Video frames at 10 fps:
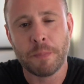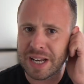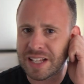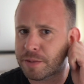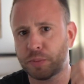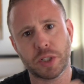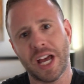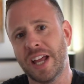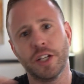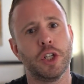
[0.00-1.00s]
But let's
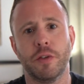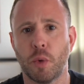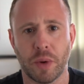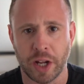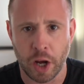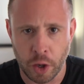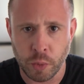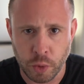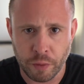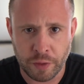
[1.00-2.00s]
pretend you've already
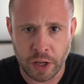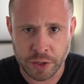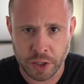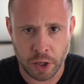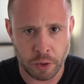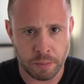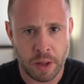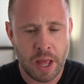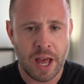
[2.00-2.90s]
owned your first home